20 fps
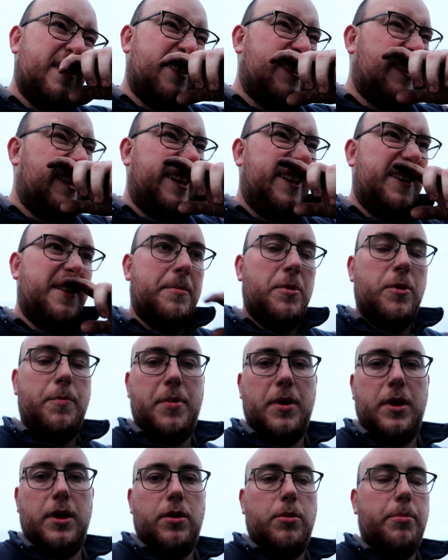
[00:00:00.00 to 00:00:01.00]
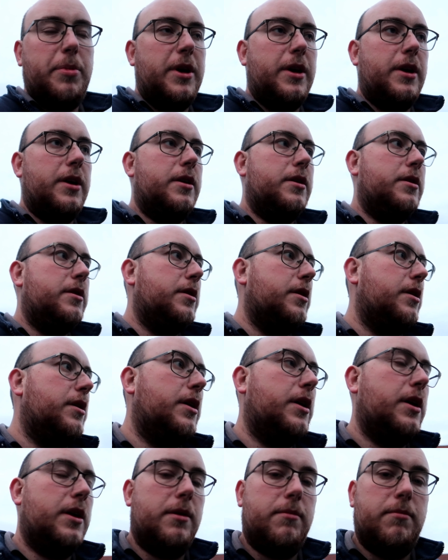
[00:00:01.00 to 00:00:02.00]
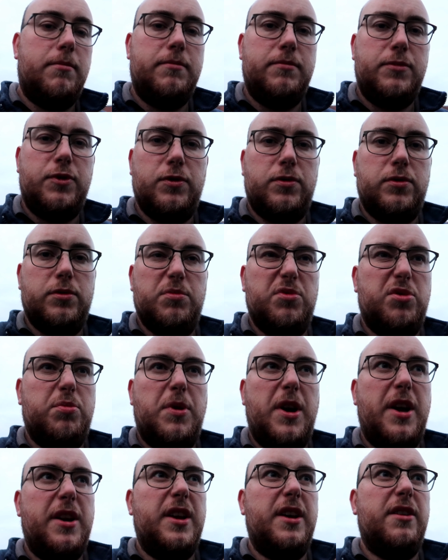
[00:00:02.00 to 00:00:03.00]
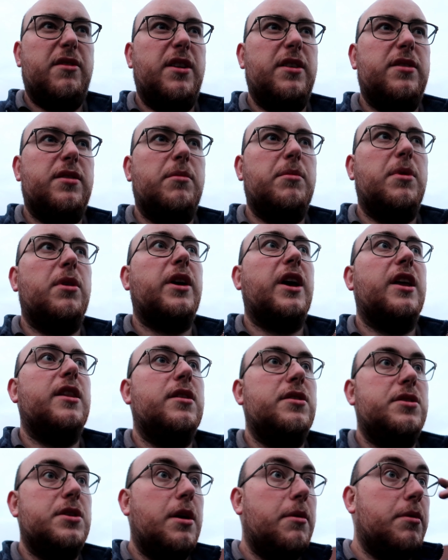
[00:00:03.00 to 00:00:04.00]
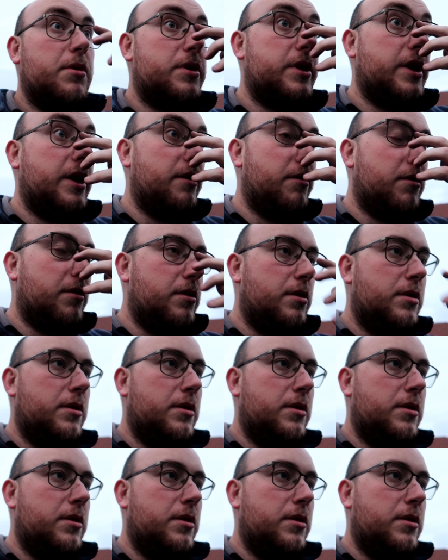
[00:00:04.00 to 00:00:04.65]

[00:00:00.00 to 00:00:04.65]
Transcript: clean them up a little bit, just some spray degreaser. I'm not getting the jet wash out.